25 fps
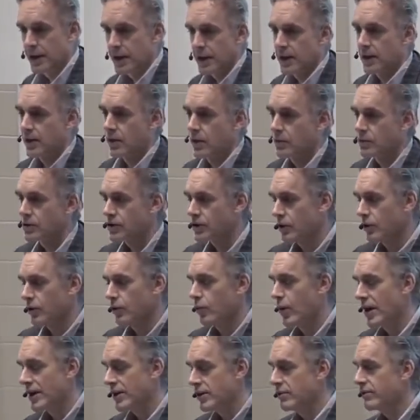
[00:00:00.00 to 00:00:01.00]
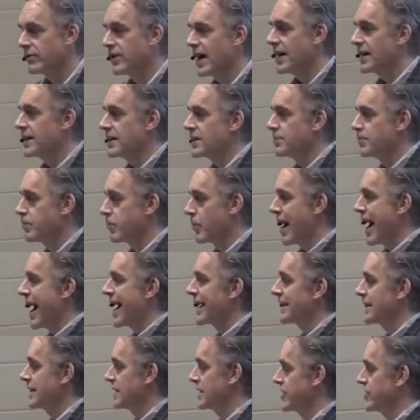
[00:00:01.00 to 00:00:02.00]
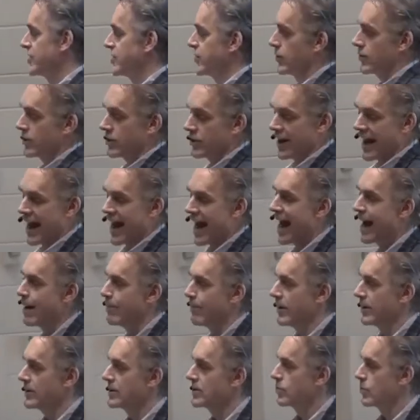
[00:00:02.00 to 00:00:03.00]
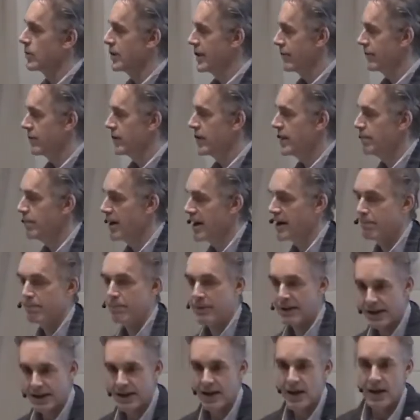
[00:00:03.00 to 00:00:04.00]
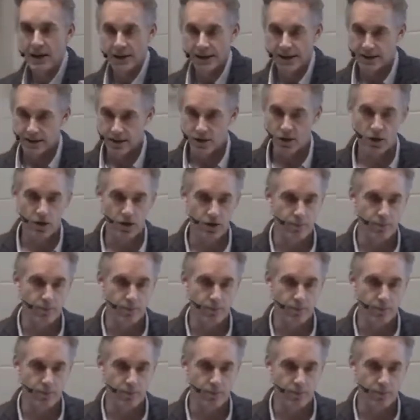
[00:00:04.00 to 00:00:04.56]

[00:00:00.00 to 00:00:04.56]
You know, so what you've done is practice certain habits, whatever they might be, let's call